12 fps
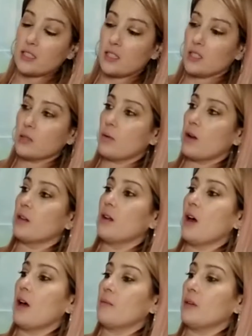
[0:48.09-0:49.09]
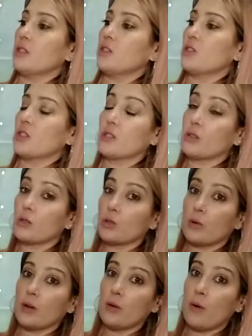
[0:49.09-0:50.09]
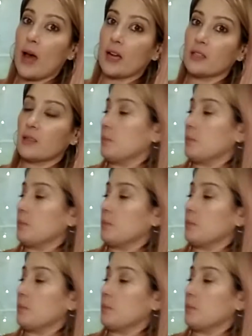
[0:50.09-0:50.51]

This one is just a soy wax,